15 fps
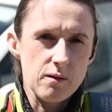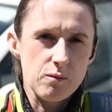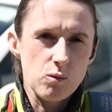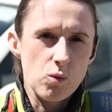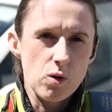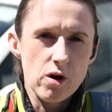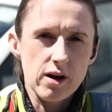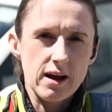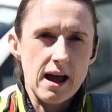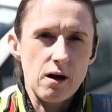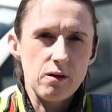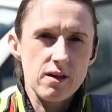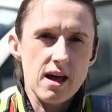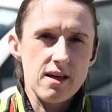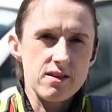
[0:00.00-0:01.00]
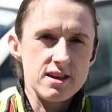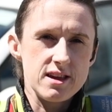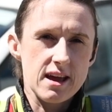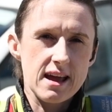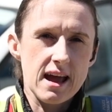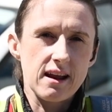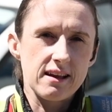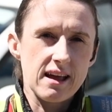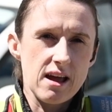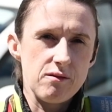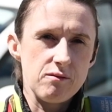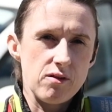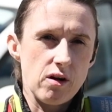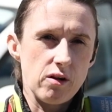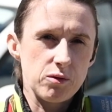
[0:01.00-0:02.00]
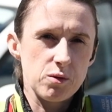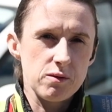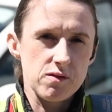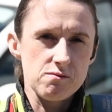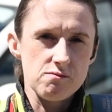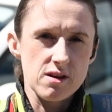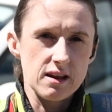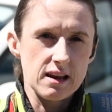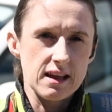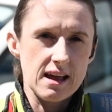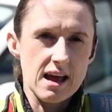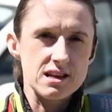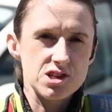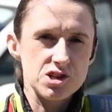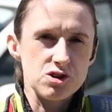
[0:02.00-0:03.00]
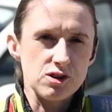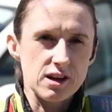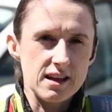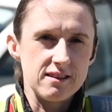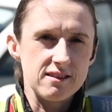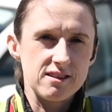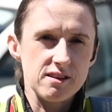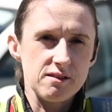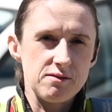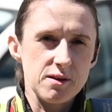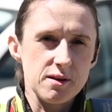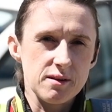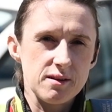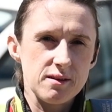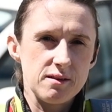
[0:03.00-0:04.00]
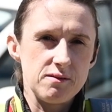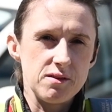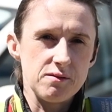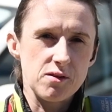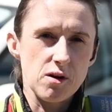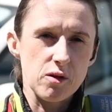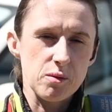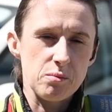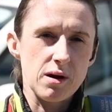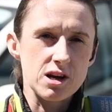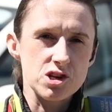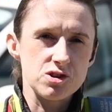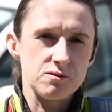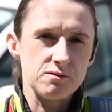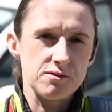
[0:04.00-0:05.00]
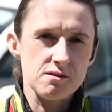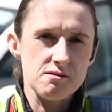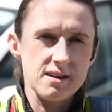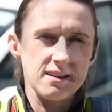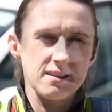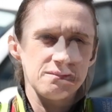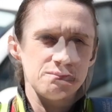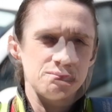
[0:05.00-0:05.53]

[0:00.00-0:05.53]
work out there that you can get involved with and really get stuck into if you've got the passion for it.